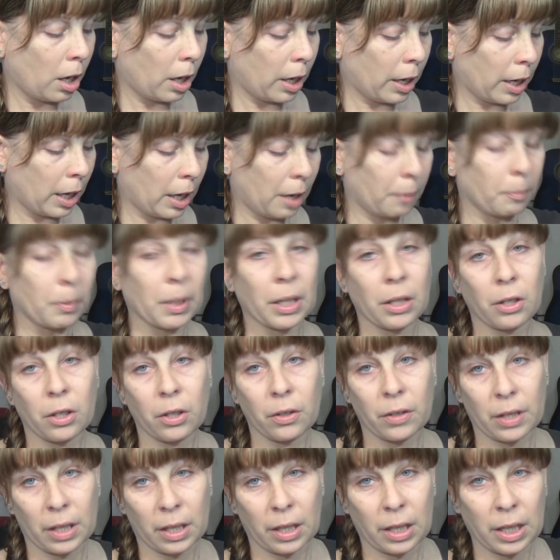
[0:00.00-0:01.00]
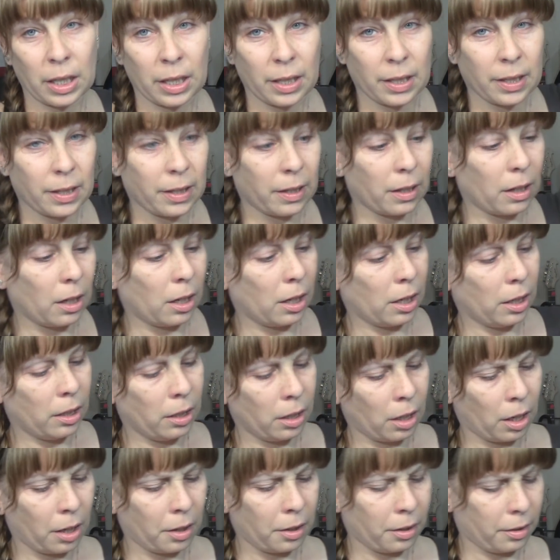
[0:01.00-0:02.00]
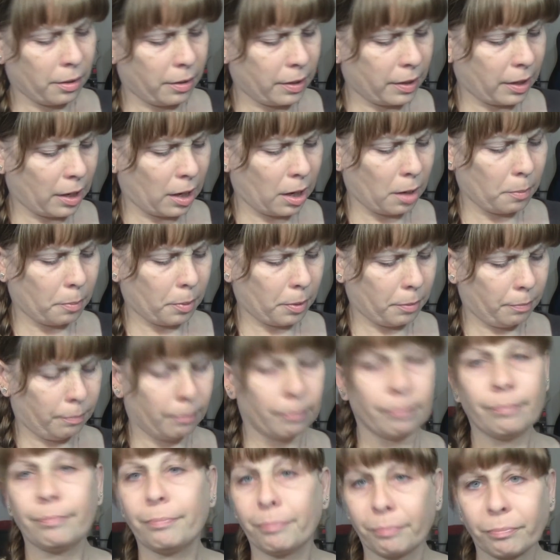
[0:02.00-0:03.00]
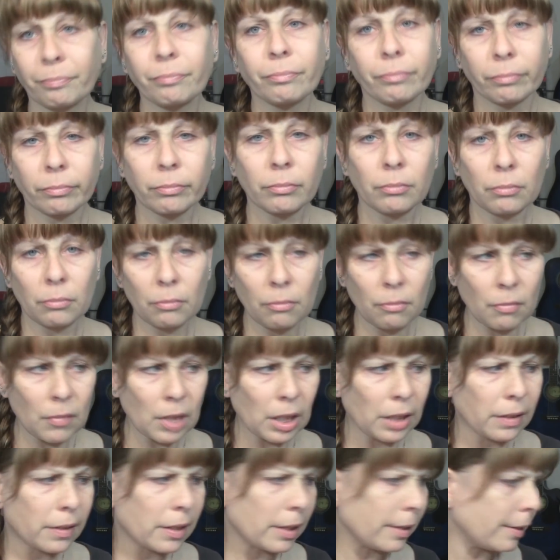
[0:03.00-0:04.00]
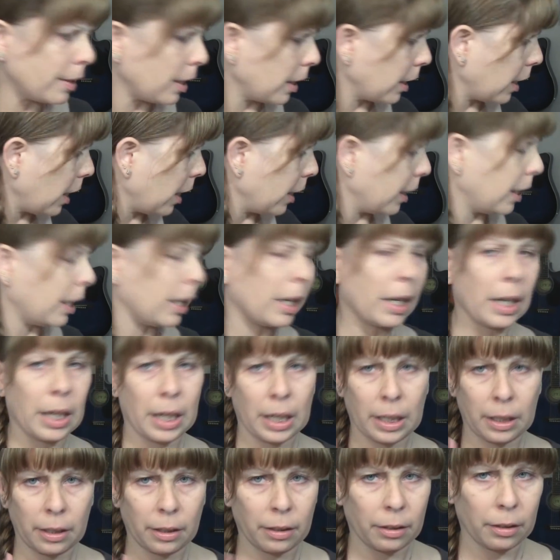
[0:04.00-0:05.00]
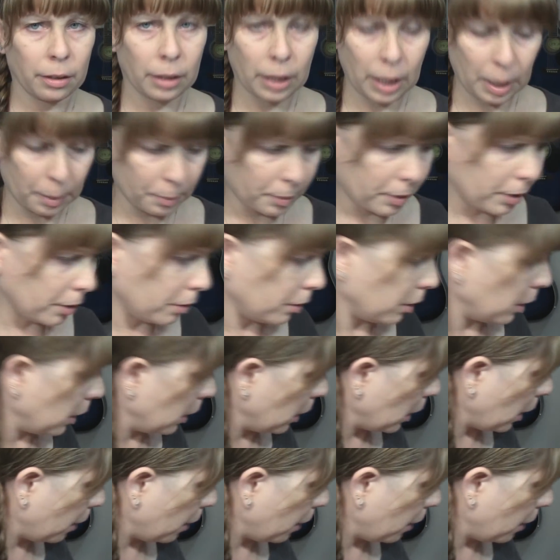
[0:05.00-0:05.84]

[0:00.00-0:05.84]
and I've been using this non-stop since I got it and absolutely